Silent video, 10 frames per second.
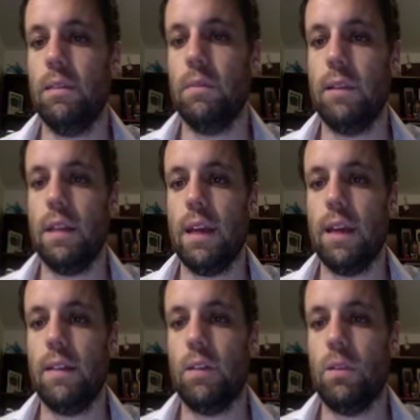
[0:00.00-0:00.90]

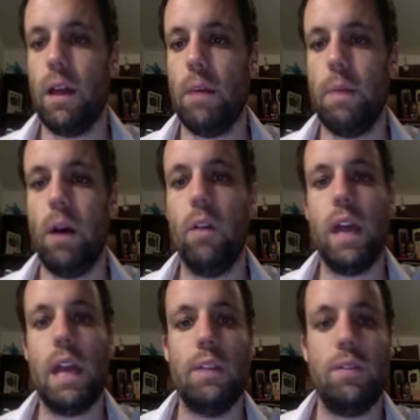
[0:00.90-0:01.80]
The little bell
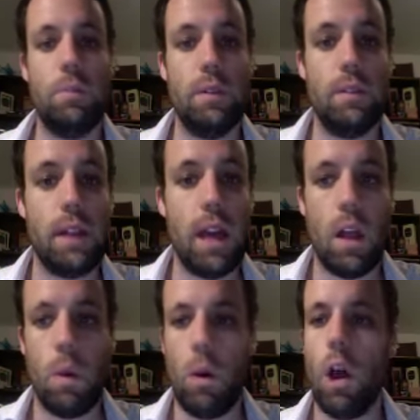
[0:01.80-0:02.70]
there is for
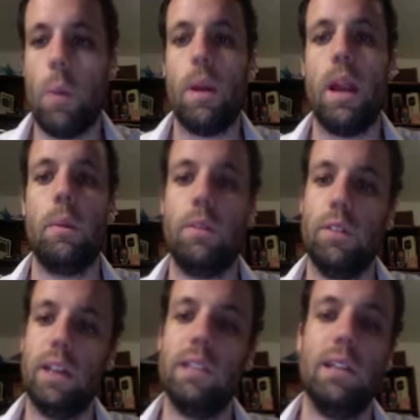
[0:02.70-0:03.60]
BusyCal. I won't open it up because
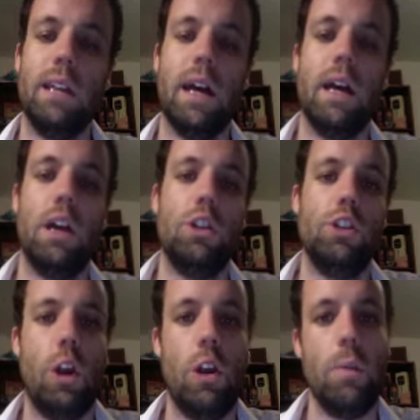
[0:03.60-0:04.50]
it actually
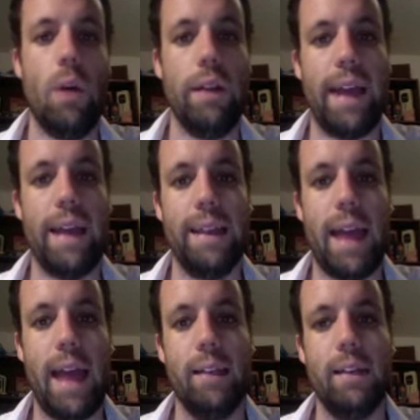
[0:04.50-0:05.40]
show you my daily
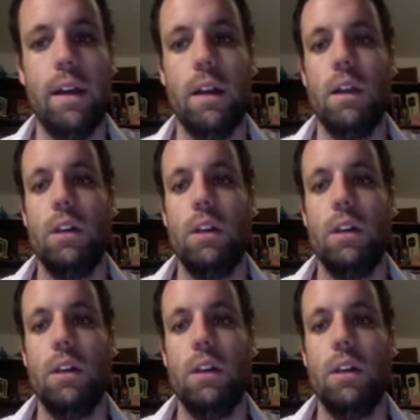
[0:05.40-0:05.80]
calendar.